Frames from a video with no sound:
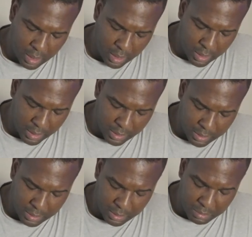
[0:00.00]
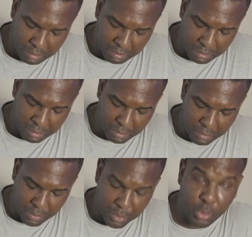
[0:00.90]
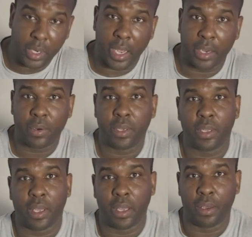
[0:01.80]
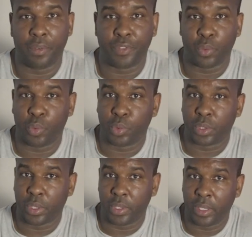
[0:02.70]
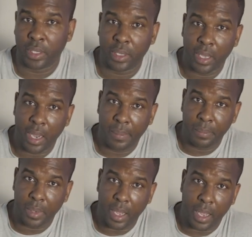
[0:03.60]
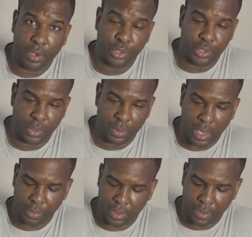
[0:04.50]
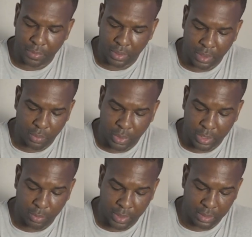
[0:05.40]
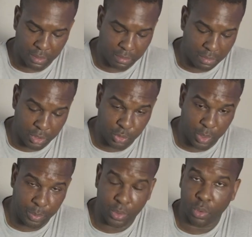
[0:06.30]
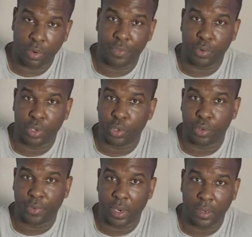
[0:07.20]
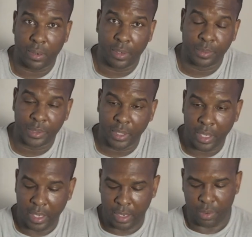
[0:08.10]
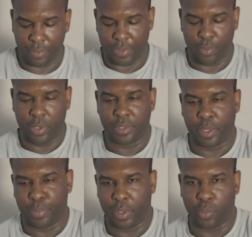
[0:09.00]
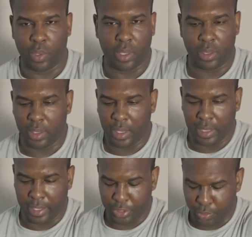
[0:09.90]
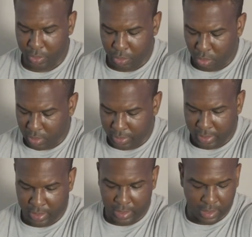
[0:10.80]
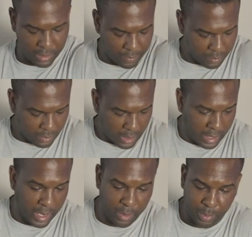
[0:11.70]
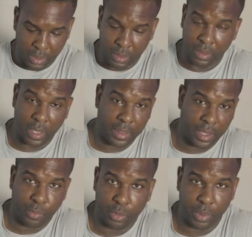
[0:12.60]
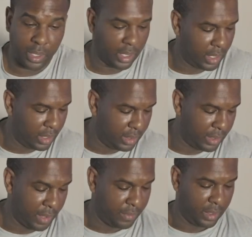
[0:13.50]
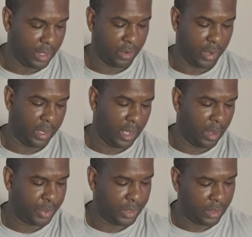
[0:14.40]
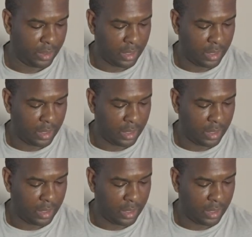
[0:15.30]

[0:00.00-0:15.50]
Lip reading: and pretty accurate. If someone was learning how to shoot, I would definitely recommend this weapon, or if they were new to firearms, or if they wanted something with less recoil than a 9mm, that would be definitely a great option.